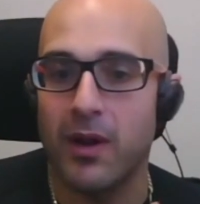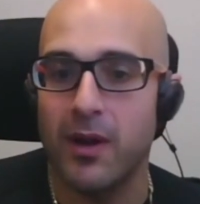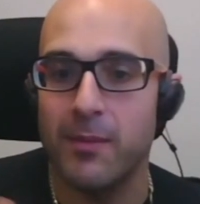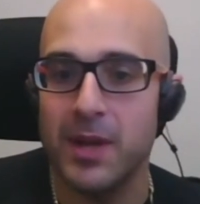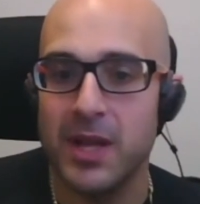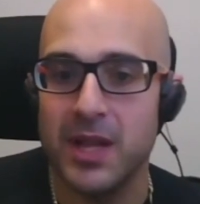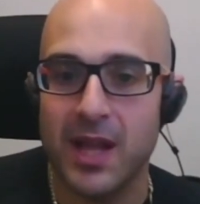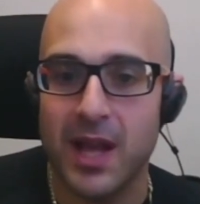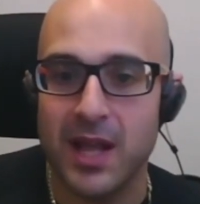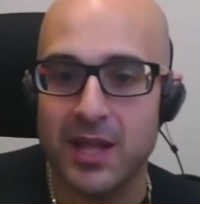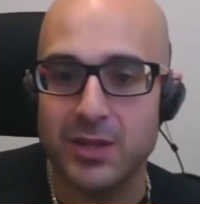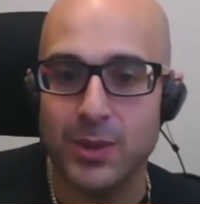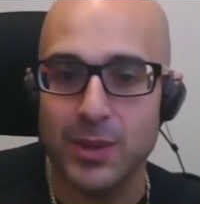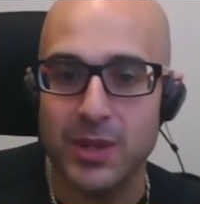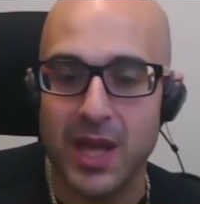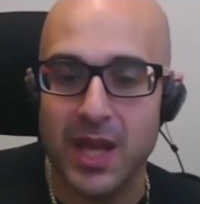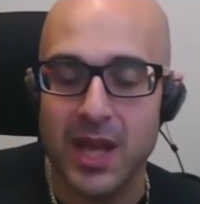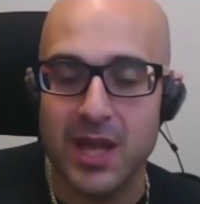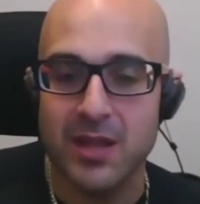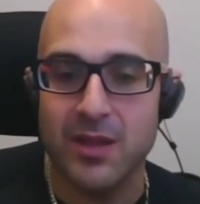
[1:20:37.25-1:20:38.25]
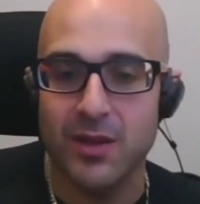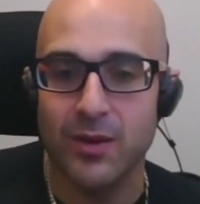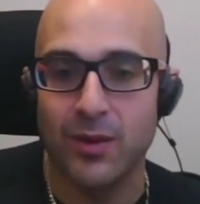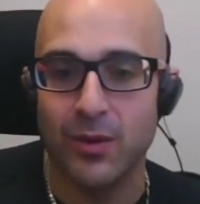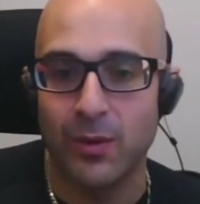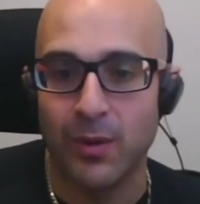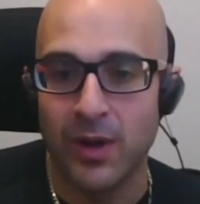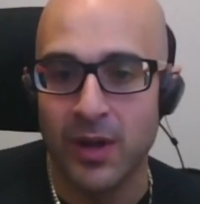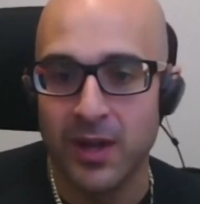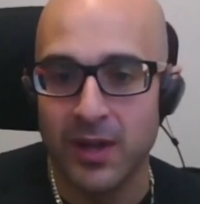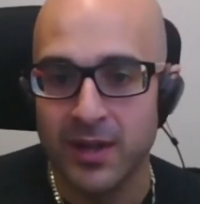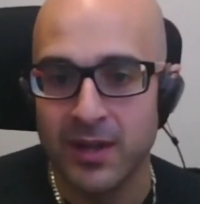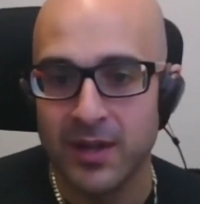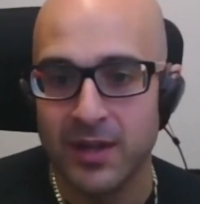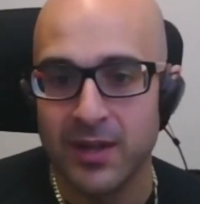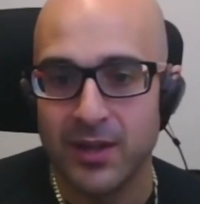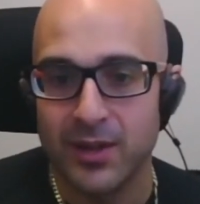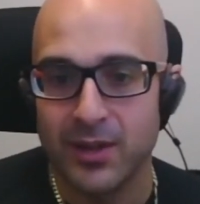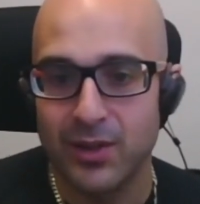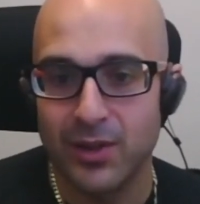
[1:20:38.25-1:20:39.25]
I mean, that's what they do,
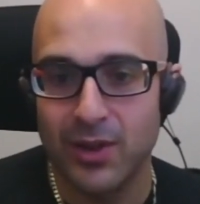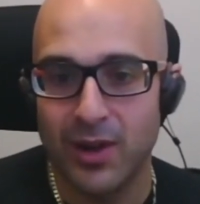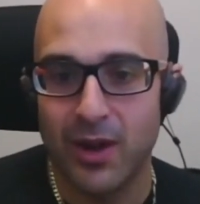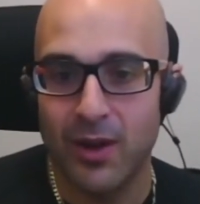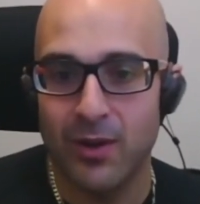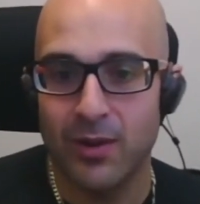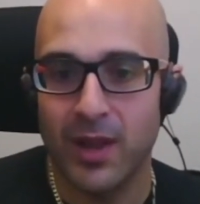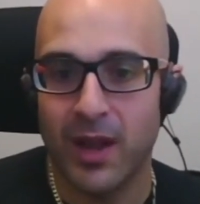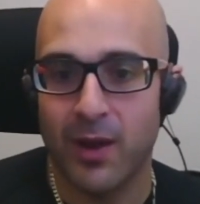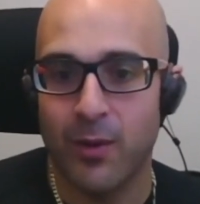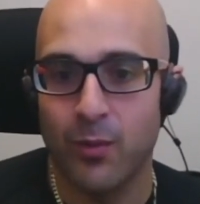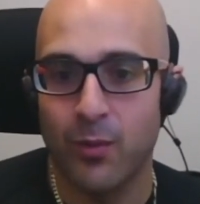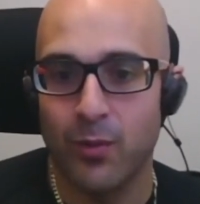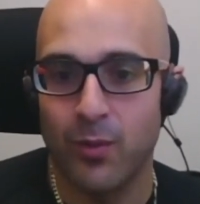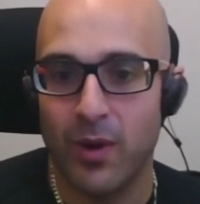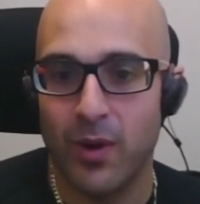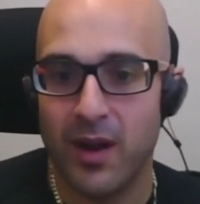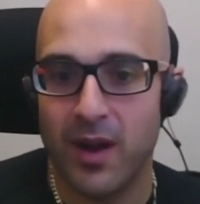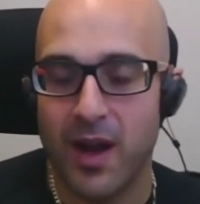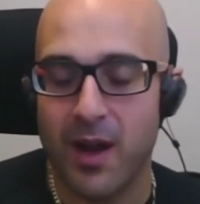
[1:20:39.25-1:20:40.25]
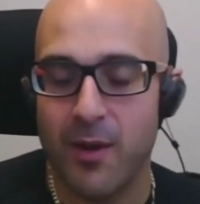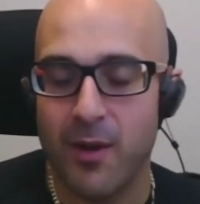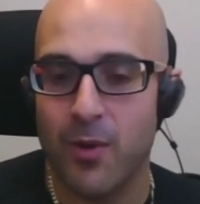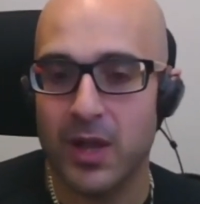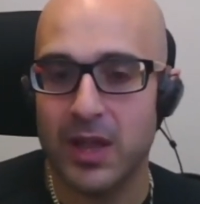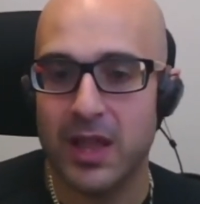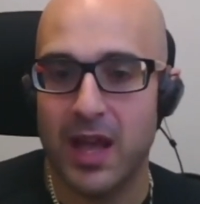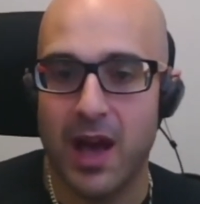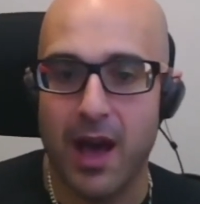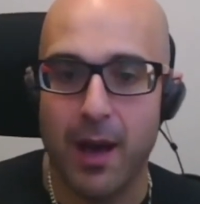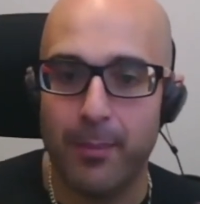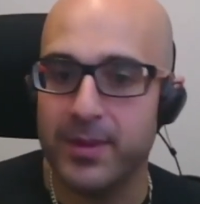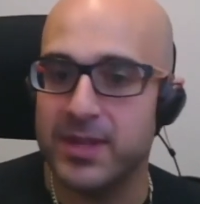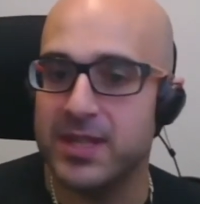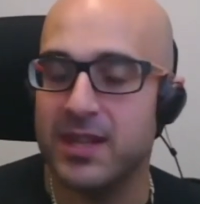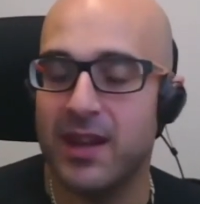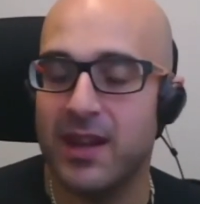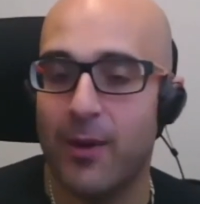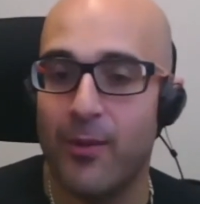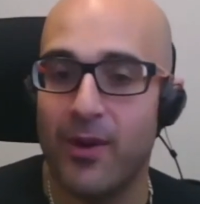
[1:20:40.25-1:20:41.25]
like, I want the
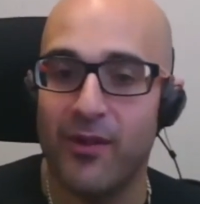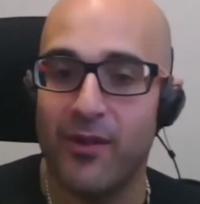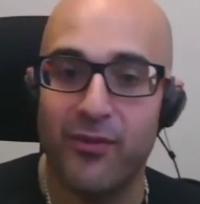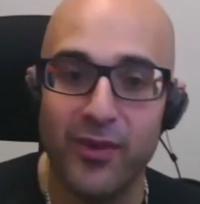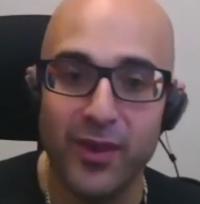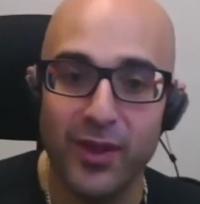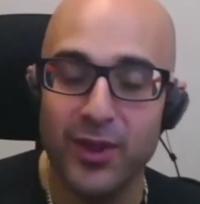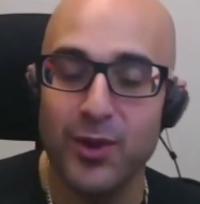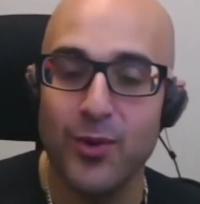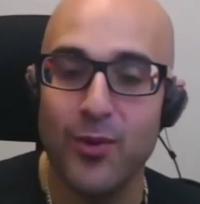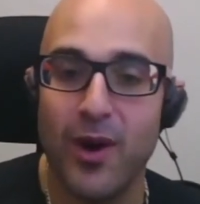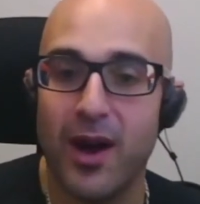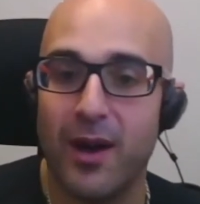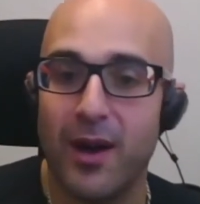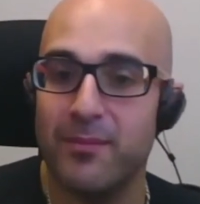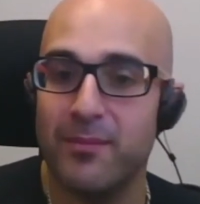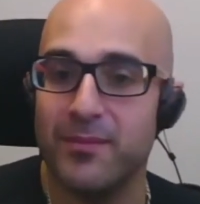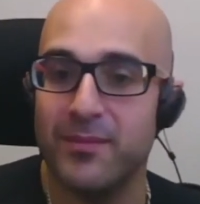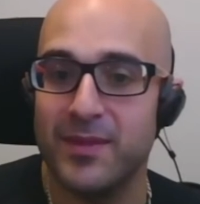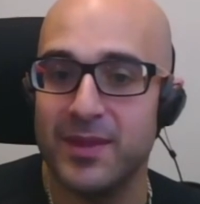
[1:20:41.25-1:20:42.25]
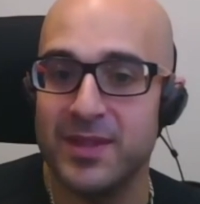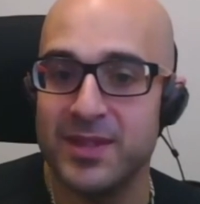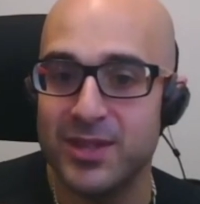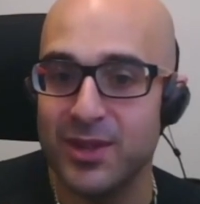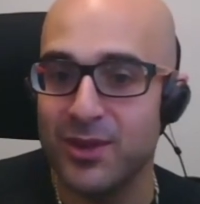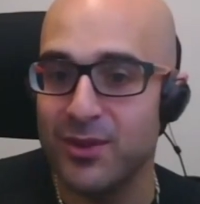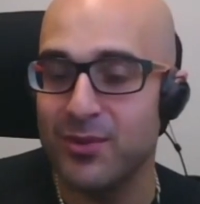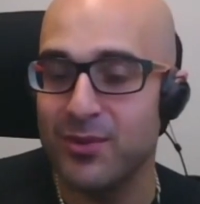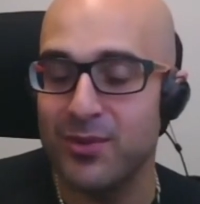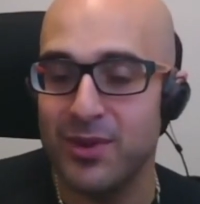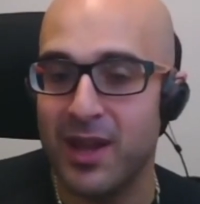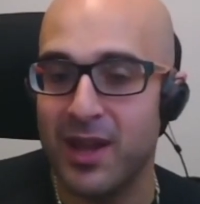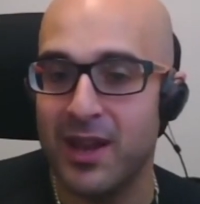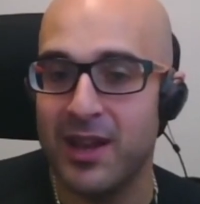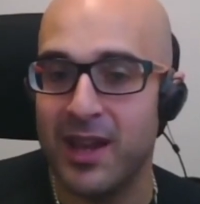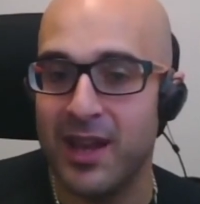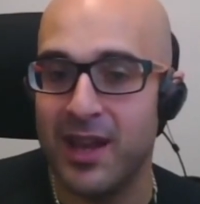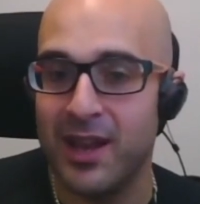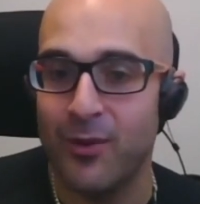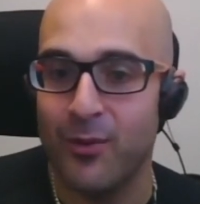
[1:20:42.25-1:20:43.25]
opposite. I want to fill you up, and so
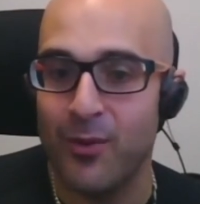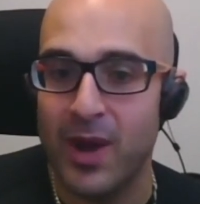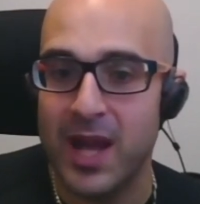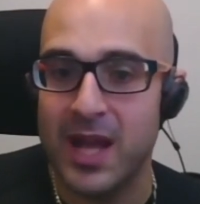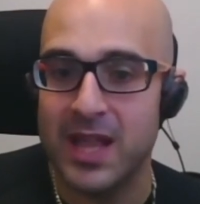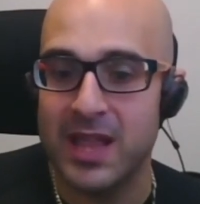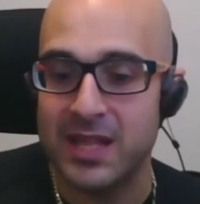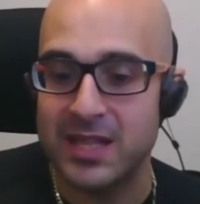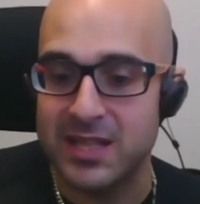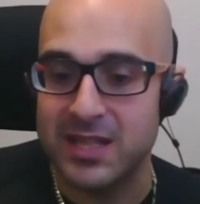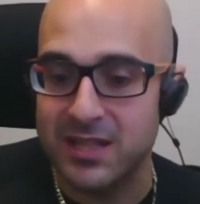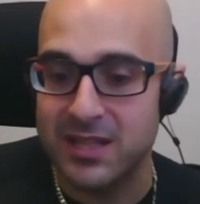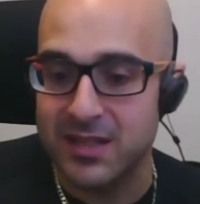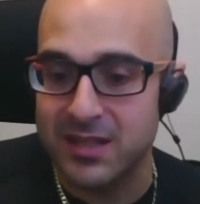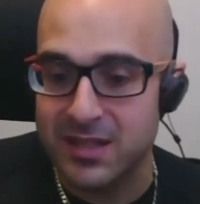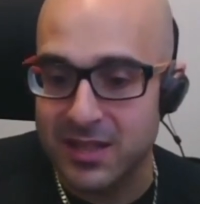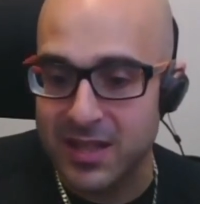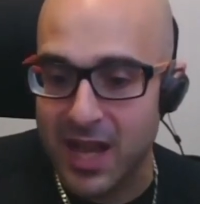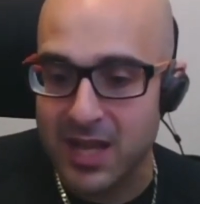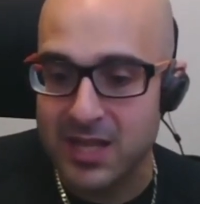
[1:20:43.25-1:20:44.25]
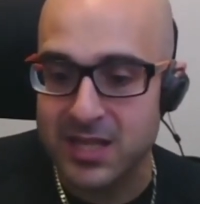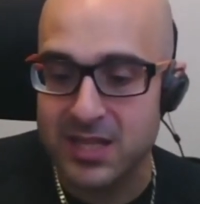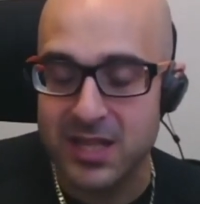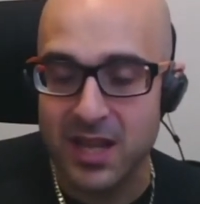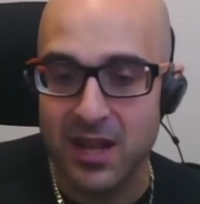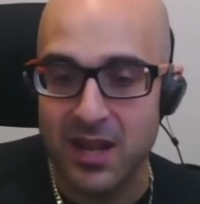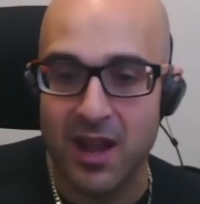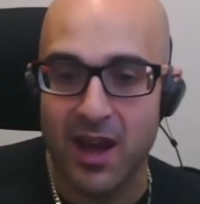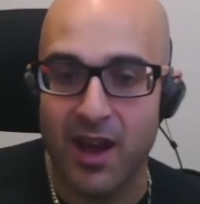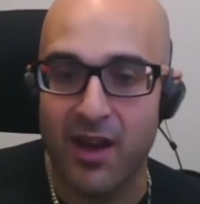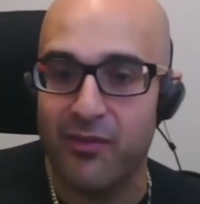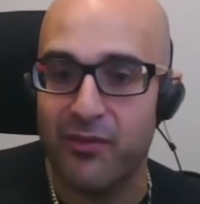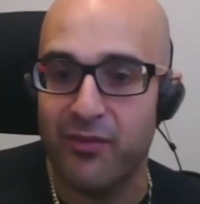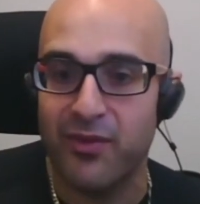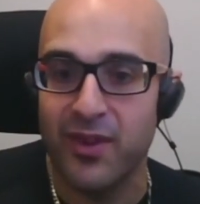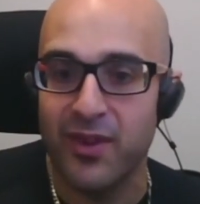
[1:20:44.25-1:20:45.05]
in a way that's tasty enough,